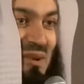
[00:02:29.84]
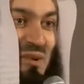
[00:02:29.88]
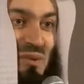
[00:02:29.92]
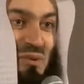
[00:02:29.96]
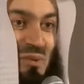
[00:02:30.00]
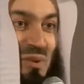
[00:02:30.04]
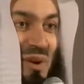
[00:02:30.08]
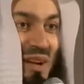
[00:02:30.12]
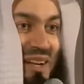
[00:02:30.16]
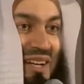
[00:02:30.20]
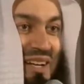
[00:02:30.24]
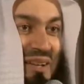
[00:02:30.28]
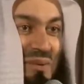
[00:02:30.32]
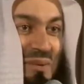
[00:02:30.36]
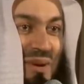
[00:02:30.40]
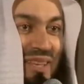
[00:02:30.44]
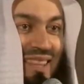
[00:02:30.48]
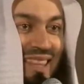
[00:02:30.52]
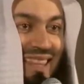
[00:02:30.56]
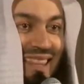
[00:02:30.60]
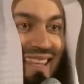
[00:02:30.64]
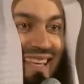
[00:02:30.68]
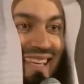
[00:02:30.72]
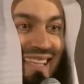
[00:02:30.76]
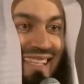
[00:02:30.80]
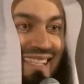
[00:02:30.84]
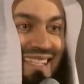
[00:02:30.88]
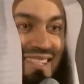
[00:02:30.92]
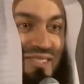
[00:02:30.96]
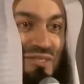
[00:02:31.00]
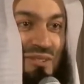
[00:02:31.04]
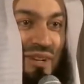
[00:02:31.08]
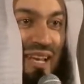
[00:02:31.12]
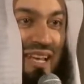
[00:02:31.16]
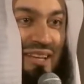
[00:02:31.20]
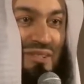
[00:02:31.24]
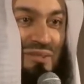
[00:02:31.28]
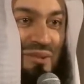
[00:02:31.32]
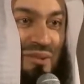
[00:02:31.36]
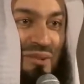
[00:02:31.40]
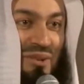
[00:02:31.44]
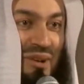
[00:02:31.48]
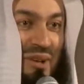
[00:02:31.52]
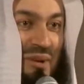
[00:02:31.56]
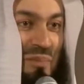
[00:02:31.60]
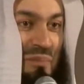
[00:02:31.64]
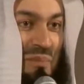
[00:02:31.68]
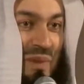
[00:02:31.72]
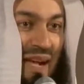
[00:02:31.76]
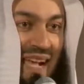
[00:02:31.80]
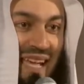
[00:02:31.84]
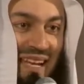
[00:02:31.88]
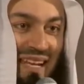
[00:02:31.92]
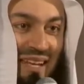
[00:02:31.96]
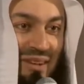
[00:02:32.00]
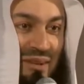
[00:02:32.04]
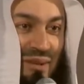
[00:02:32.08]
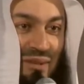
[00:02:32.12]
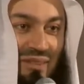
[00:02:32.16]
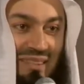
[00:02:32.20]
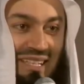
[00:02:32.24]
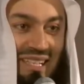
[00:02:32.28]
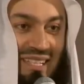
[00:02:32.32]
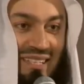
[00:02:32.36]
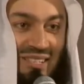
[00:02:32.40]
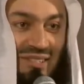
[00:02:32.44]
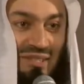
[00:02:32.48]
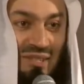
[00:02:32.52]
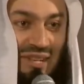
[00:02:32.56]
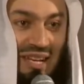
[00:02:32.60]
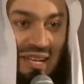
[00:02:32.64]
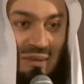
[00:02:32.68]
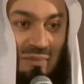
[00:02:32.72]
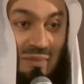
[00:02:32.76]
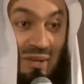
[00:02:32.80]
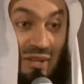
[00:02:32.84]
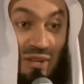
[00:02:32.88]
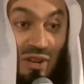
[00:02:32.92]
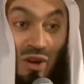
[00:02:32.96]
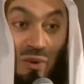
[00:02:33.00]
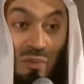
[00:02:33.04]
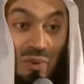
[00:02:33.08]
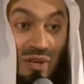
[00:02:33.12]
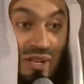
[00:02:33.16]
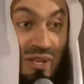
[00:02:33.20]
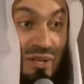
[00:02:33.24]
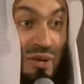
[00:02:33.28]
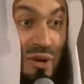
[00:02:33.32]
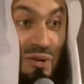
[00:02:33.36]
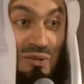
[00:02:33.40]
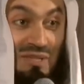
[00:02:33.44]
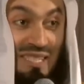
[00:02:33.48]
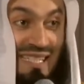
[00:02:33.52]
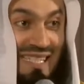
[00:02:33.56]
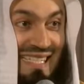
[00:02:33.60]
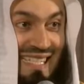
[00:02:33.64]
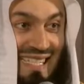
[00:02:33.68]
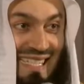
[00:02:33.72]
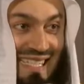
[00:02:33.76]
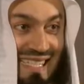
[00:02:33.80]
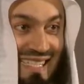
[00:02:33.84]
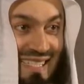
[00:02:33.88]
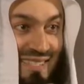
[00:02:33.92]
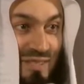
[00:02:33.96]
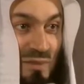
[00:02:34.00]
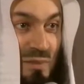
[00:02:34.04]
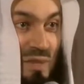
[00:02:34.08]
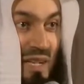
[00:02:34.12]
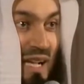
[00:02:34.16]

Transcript: Don't worry whether they're straight or not. Mine are not that straight. But nobody notices.